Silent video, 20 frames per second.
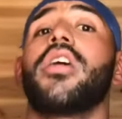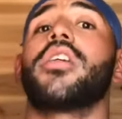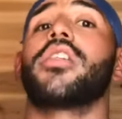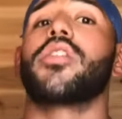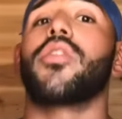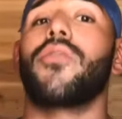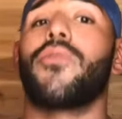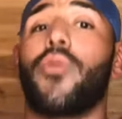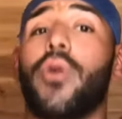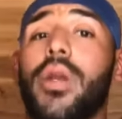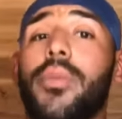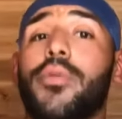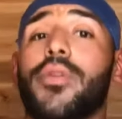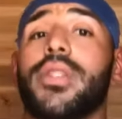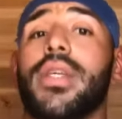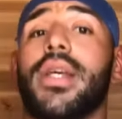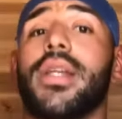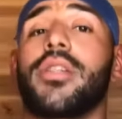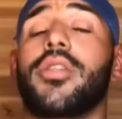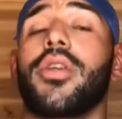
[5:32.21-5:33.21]
So
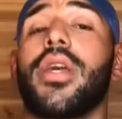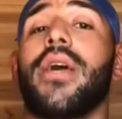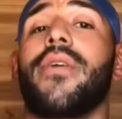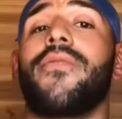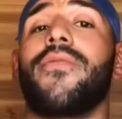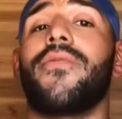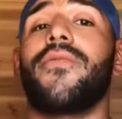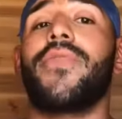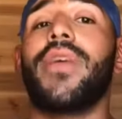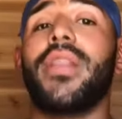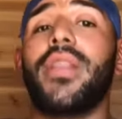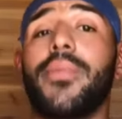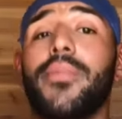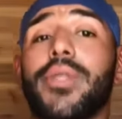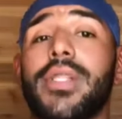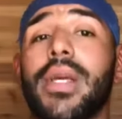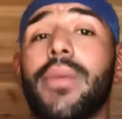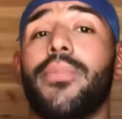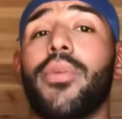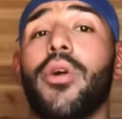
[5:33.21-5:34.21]
40%. So you have
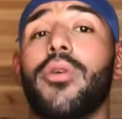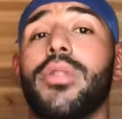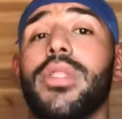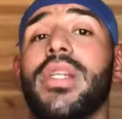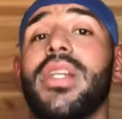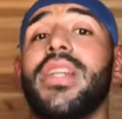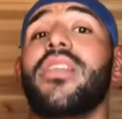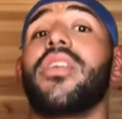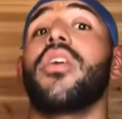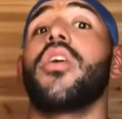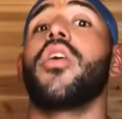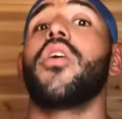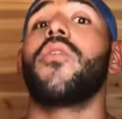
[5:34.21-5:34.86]
50% protein,